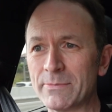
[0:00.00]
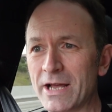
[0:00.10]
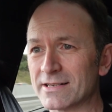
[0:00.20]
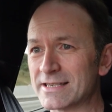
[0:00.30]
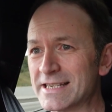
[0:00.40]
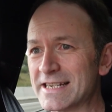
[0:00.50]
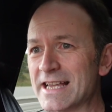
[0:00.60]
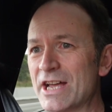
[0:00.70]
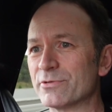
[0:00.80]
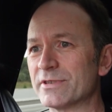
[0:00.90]
about
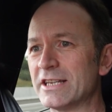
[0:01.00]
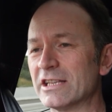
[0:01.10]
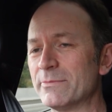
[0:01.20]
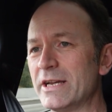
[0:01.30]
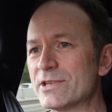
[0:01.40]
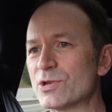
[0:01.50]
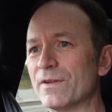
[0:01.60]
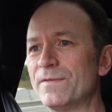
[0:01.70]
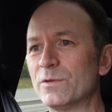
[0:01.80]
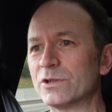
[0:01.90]
600 kilometers on
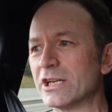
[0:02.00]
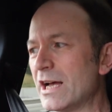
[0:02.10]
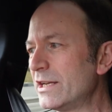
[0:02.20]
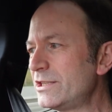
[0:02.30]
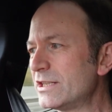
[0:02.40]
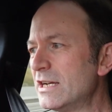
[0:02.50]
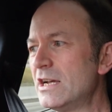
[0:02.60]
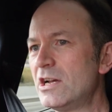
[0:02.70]
a full charge.